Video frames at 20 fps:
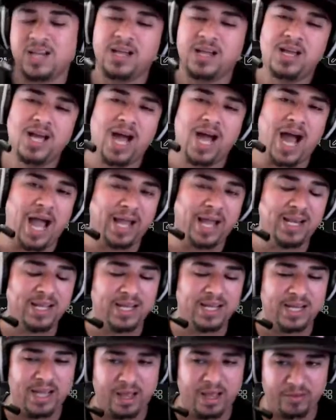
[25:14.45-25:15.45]
I need
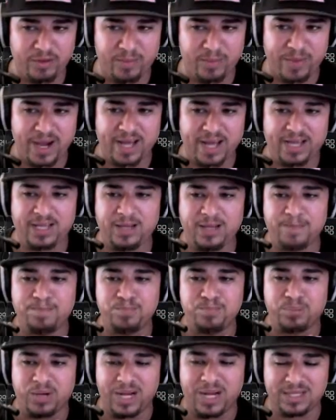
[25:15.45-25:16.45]
everybody
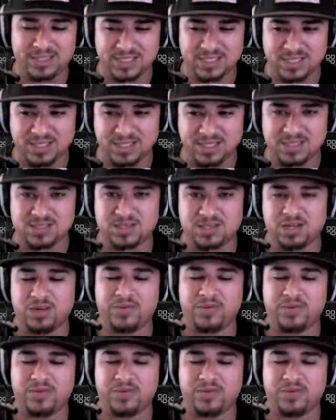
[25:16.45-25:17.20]
practicing this stuff.